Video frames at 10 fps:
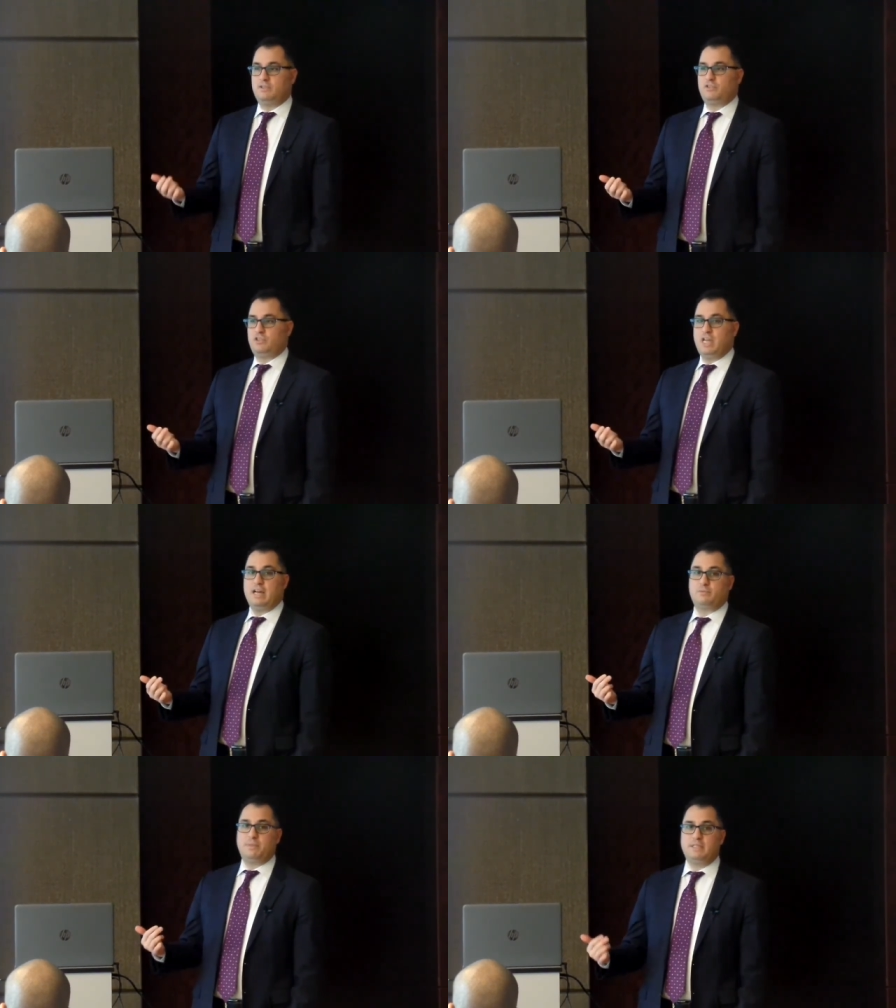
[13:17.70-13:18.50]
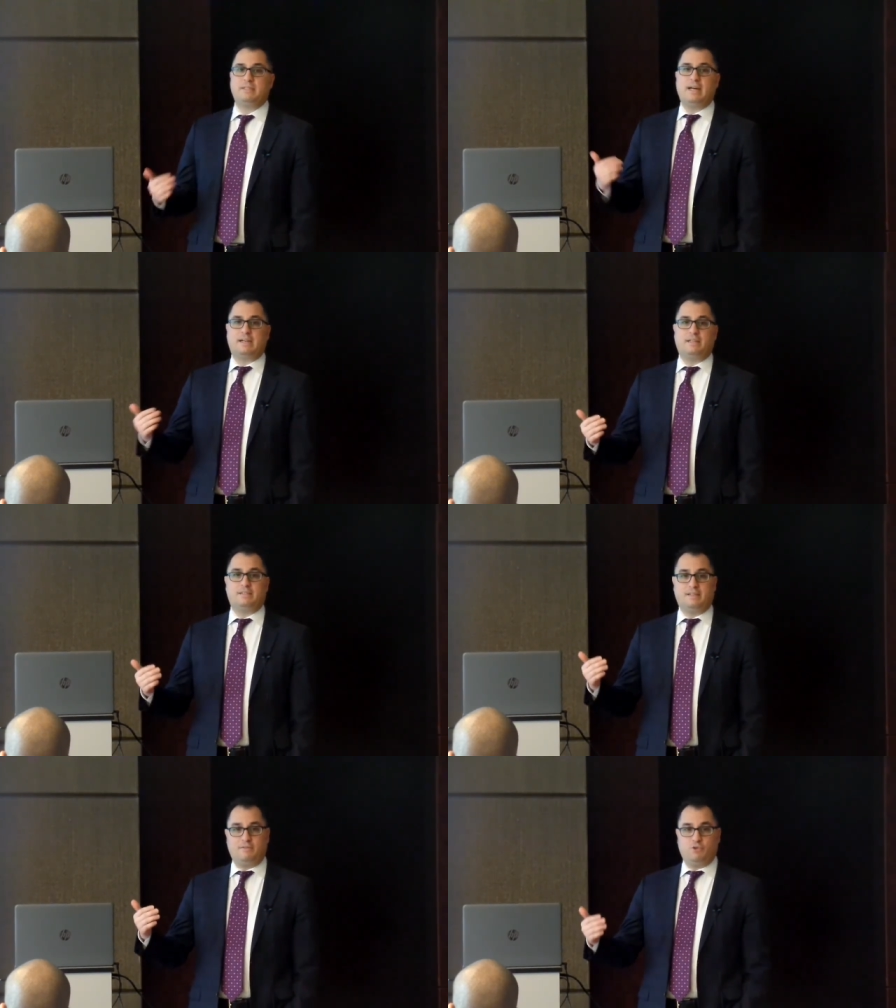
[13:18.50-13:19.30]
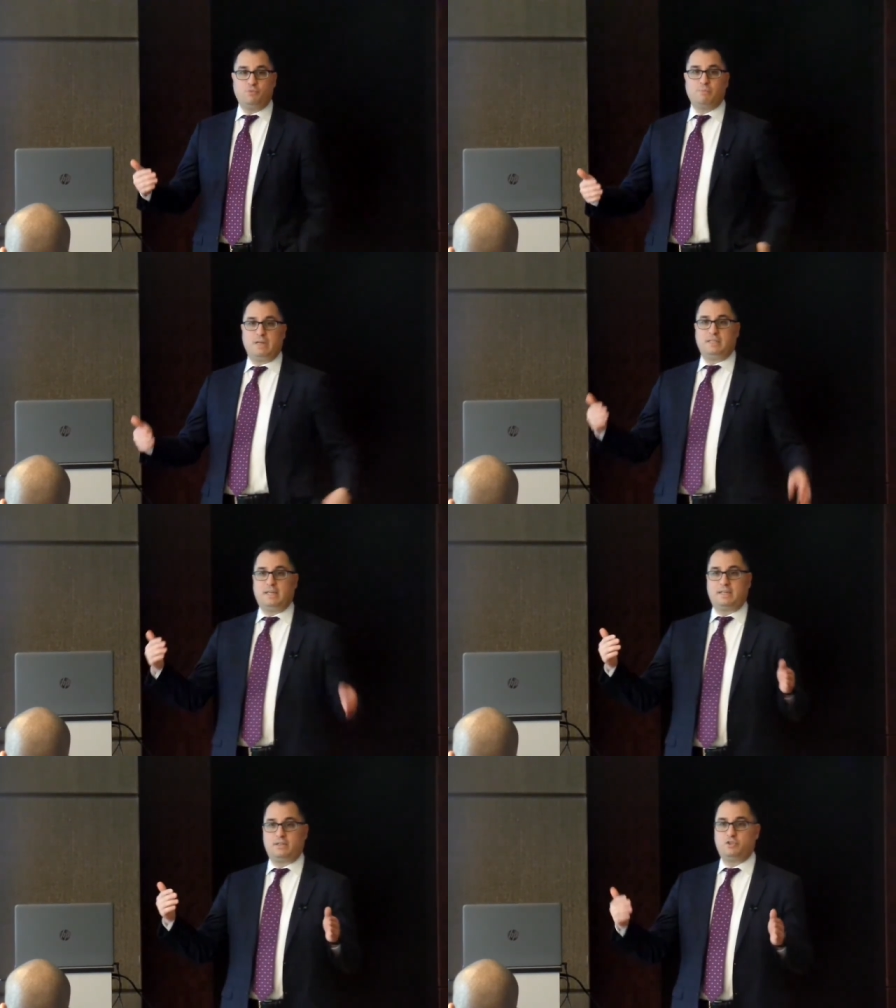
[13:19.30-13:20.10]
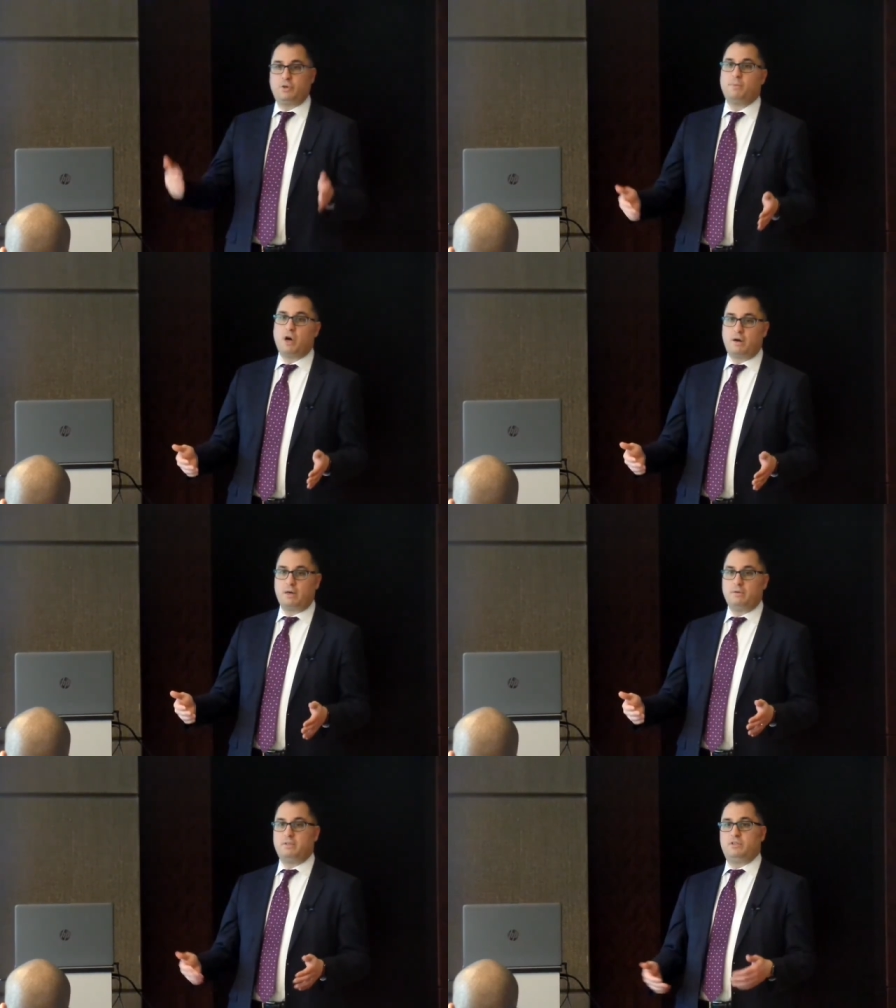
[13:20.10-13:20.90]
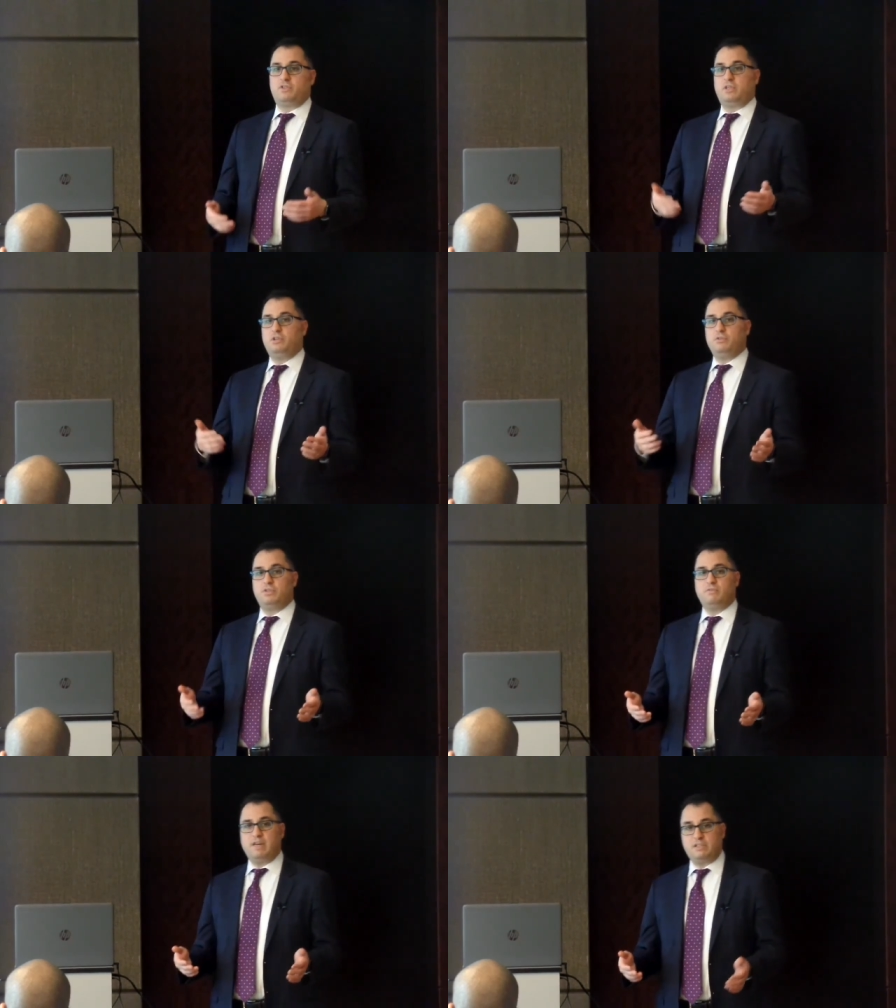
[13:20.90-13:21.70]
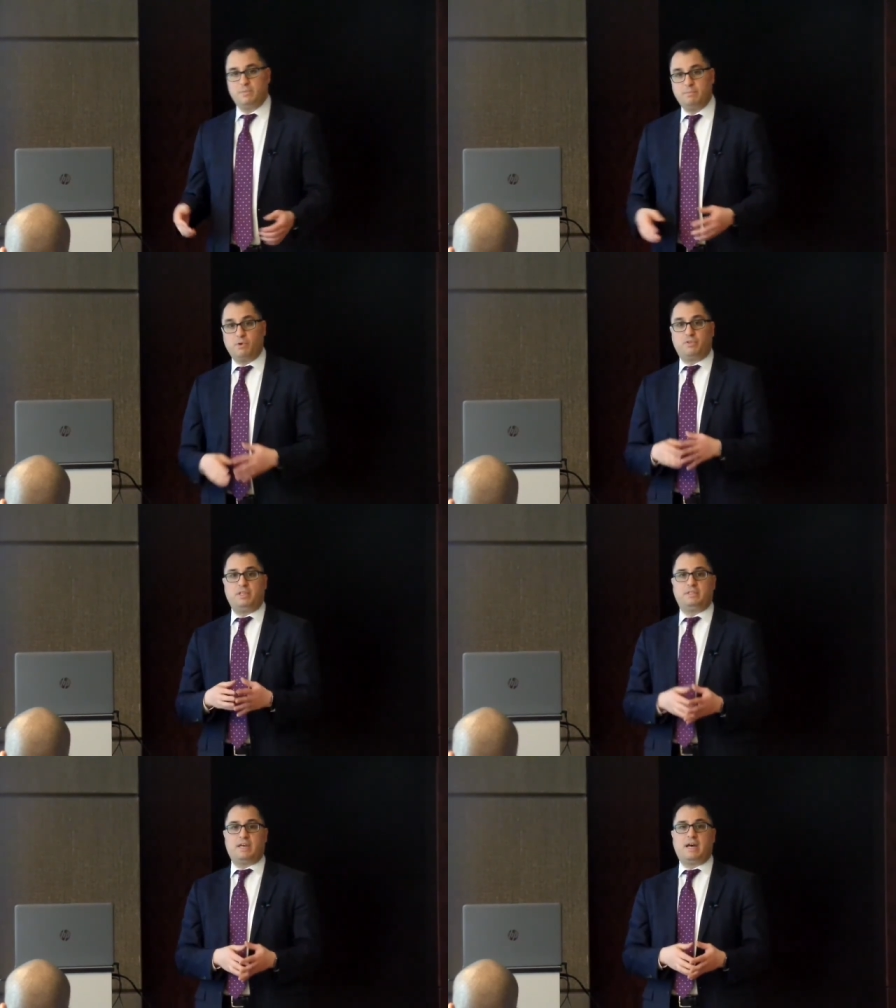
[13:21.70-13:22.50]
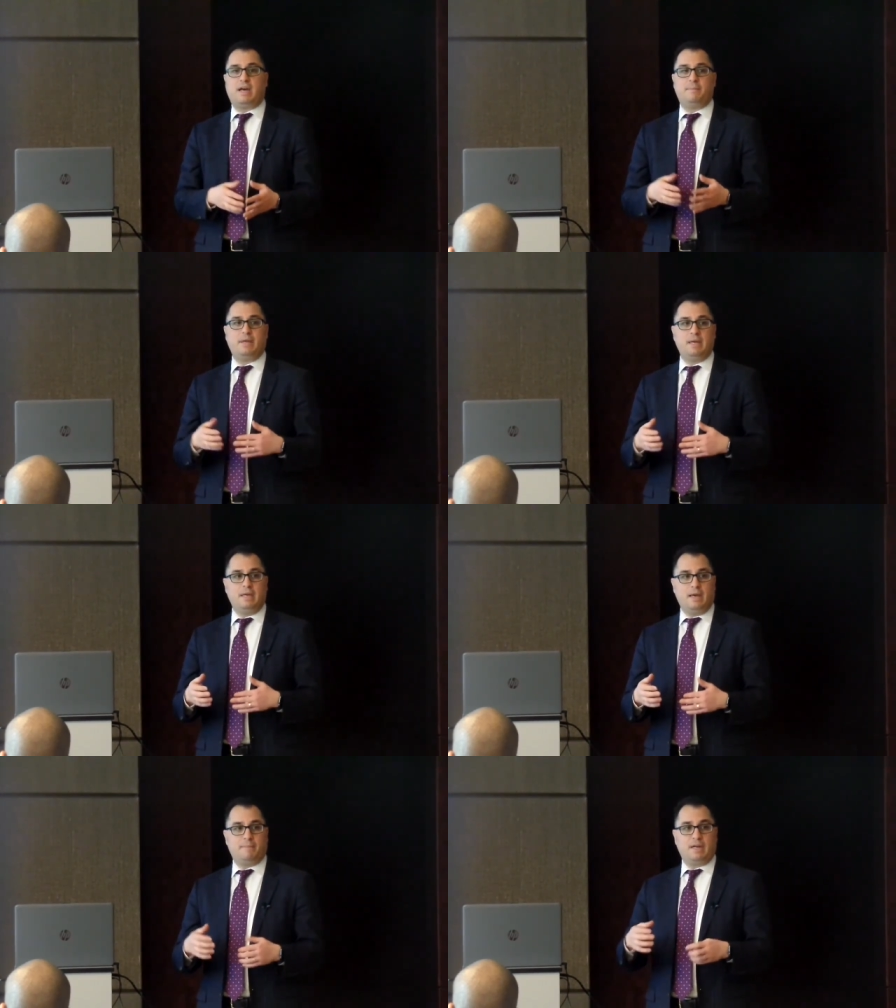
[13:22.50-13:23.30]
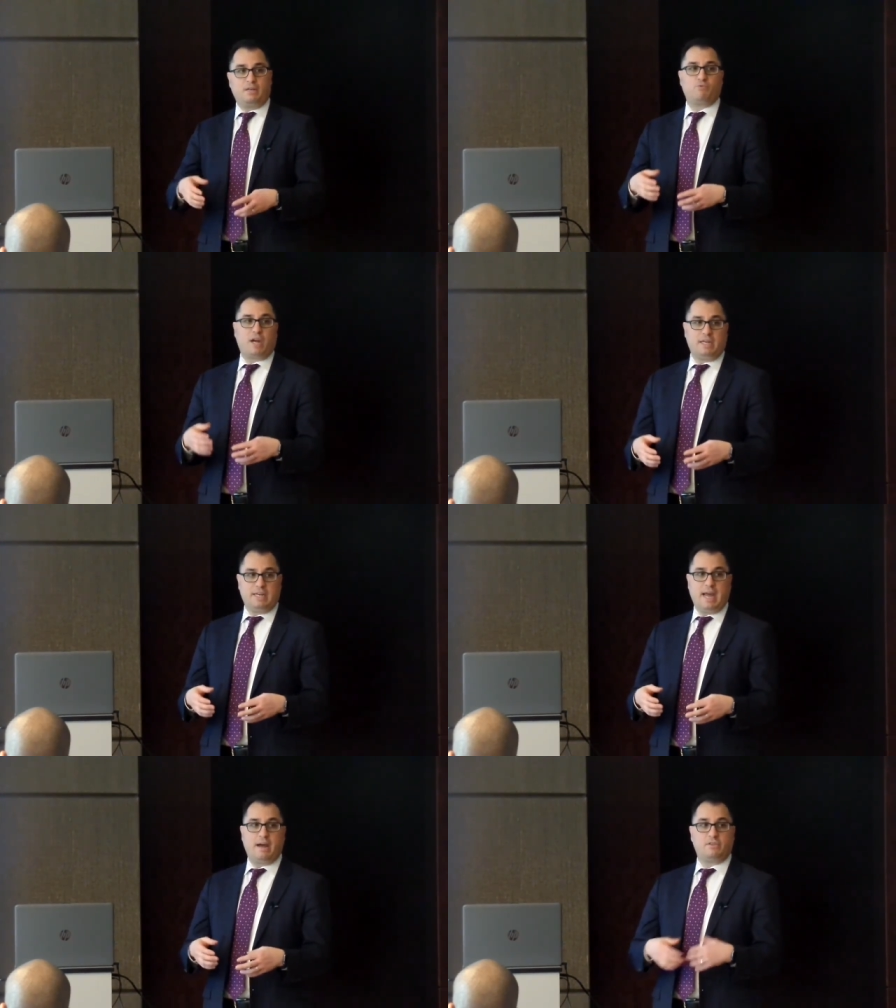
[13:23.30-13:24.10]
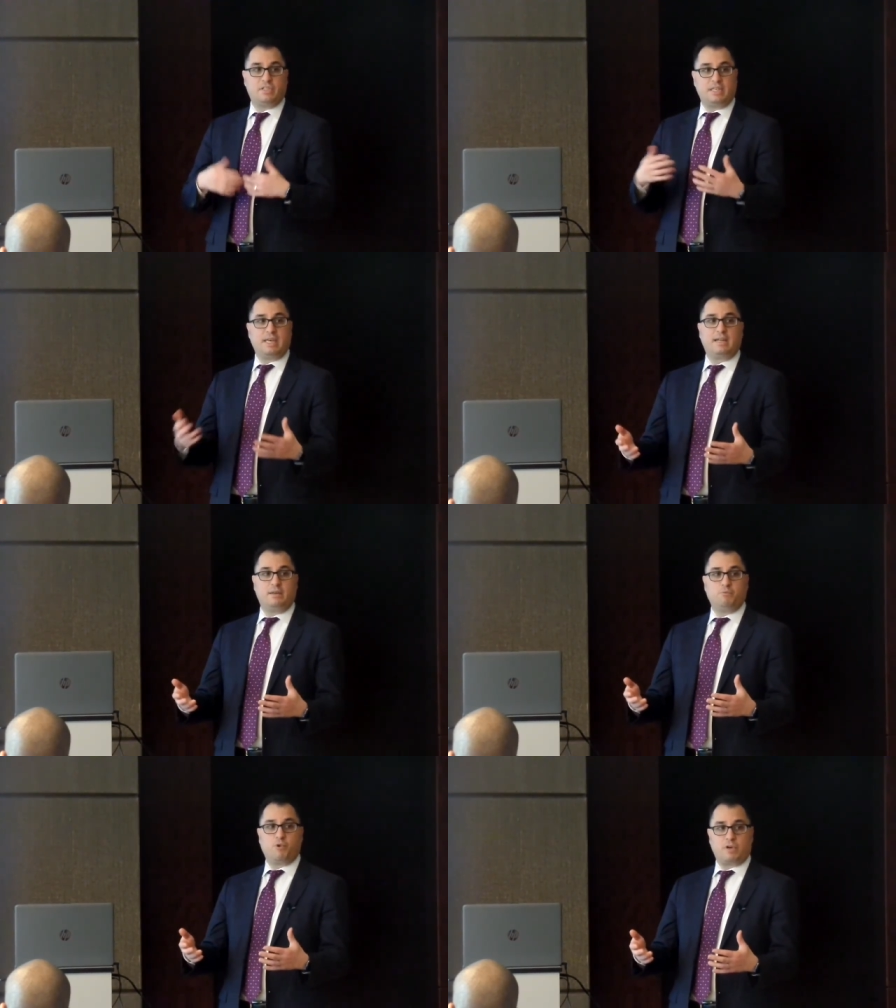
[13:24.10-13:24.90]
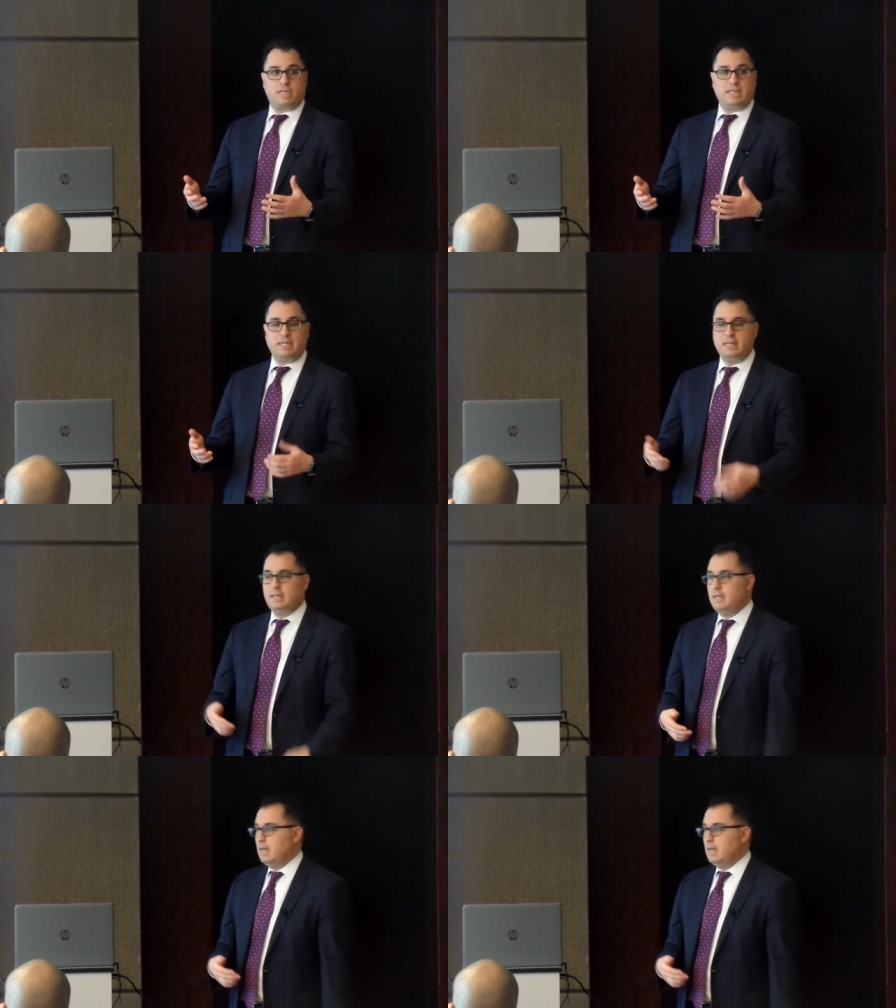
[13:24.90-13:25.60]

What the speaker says: The answer is yes, but it's not going to save you money like tomorrow. There's a huge investment both in time and money right now to get it working.